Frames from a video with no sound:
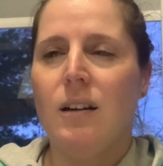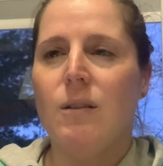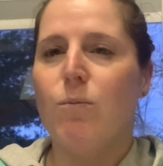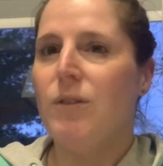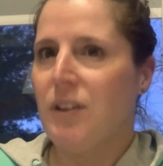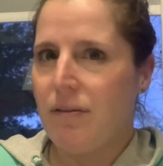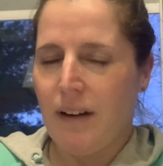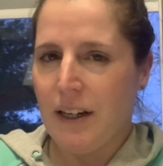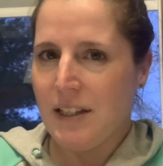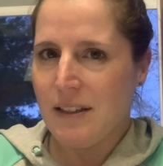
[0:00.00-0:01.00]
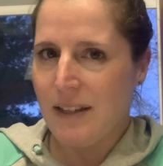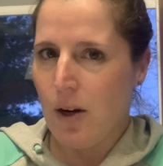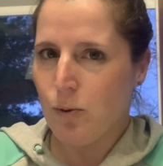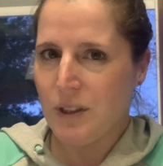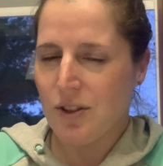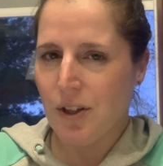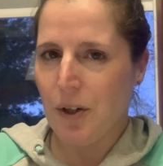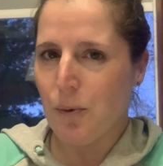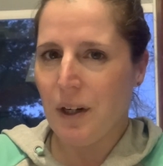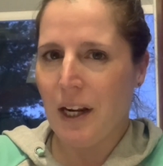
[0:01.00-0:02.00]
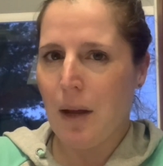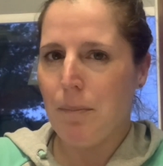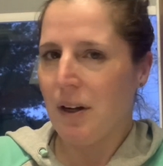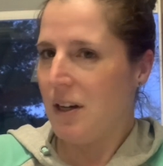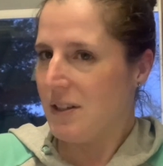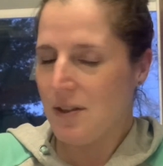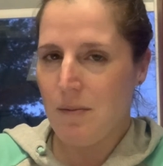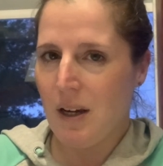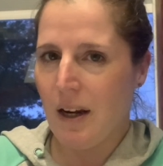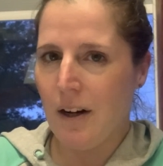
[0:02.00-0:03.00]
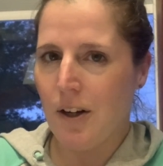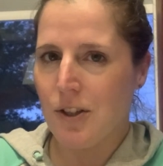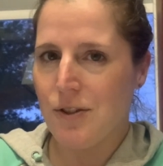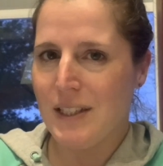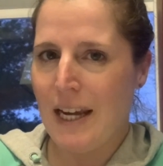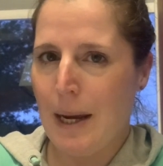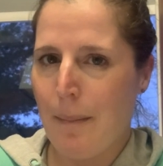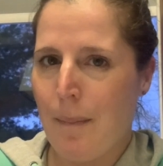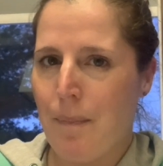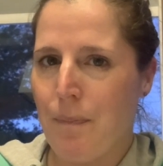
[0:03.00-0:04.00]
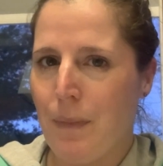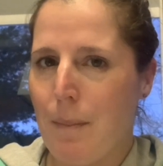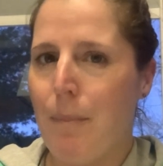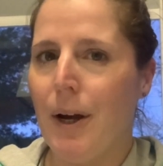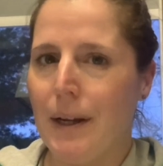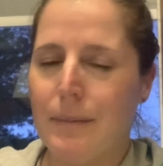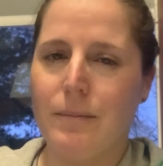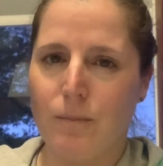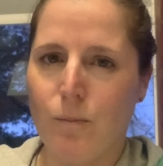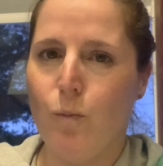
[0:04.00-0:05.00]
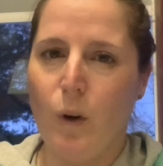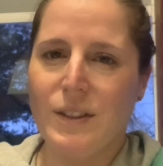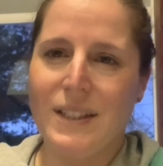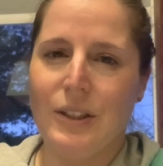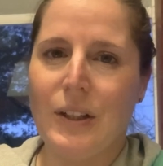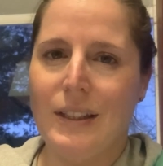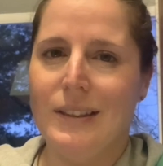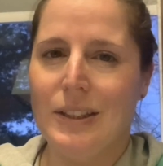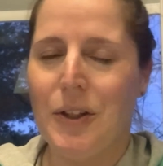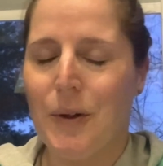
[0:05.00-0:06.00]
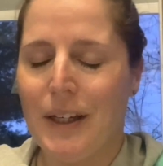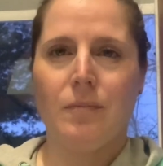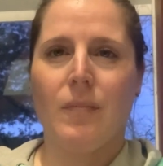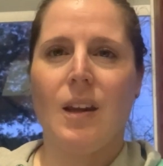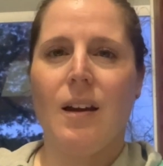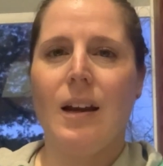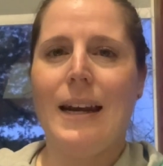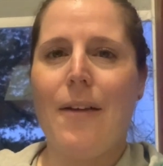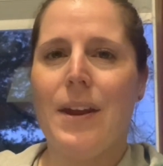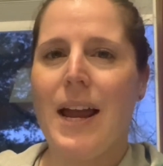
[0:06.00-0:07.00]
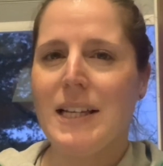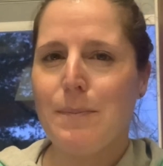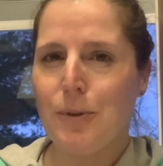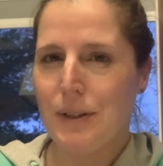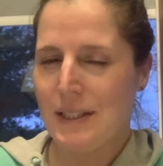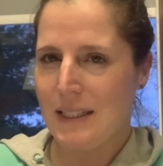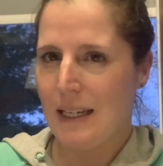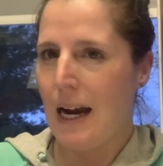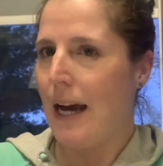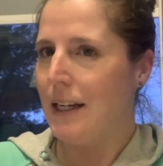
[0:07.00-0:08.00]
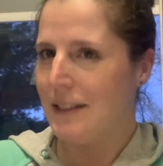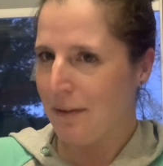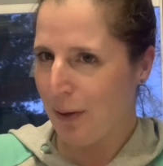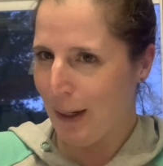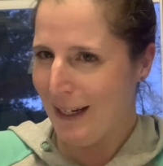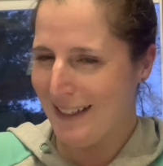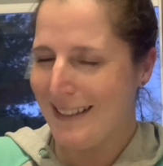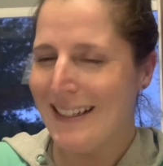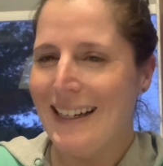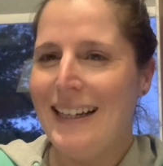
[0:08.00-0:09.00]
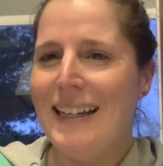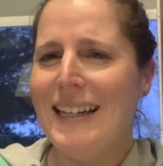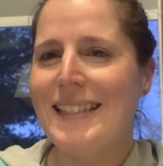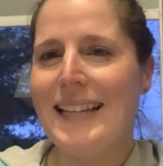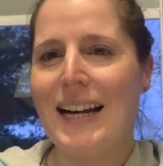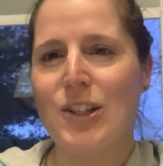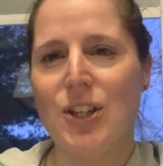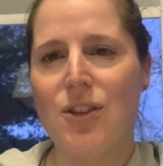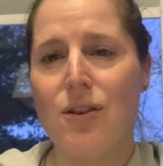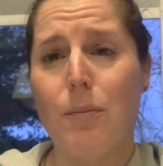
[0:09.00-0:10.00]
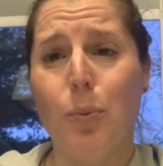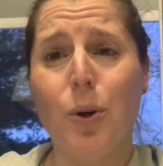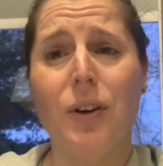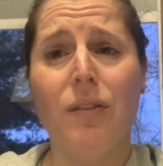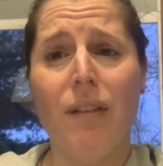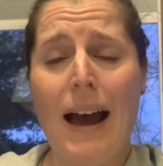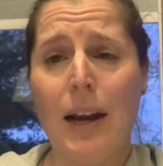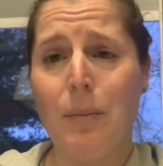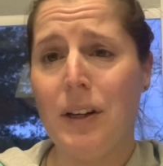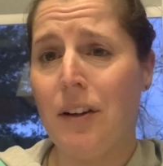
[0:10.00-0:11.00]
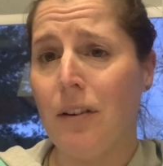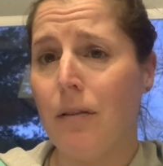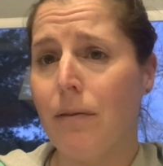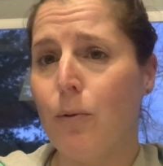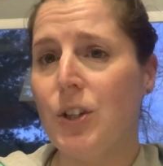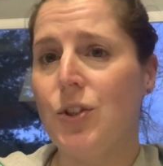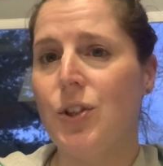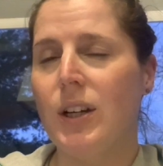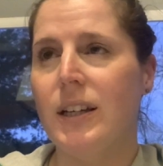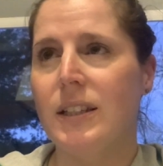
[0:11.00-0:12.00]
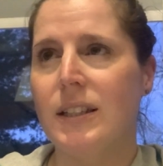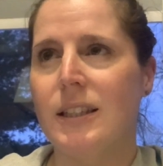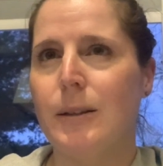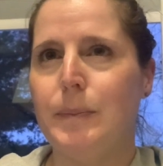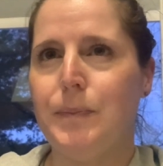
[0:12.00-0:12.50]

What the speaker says: really funny since I only started reading it because of the main character's name, but we'll still continue it. Now, the next book's kind of different. It's actually the Book of Adam and Eve, which is,